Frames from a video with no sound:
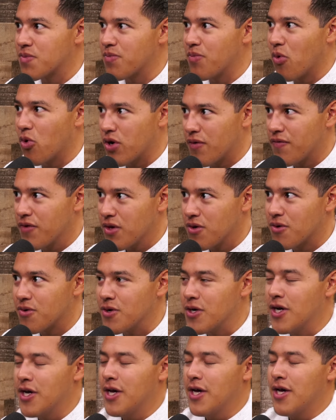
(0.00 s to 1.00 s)
point of view.
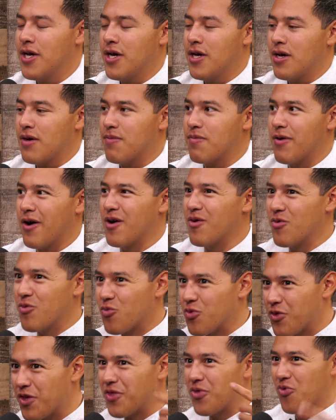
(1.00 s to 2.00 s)
Mm-hmm. But
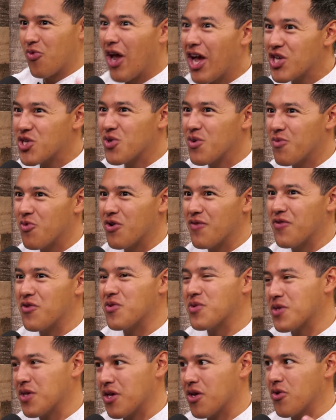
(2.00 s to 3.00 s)
within the rational point of view,
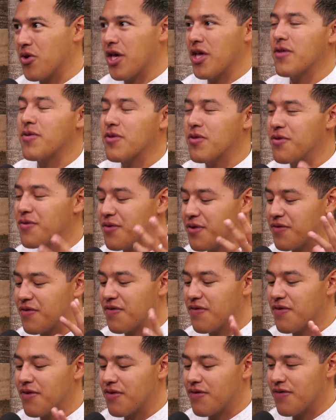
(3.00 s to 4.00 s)
it's like, okay, this,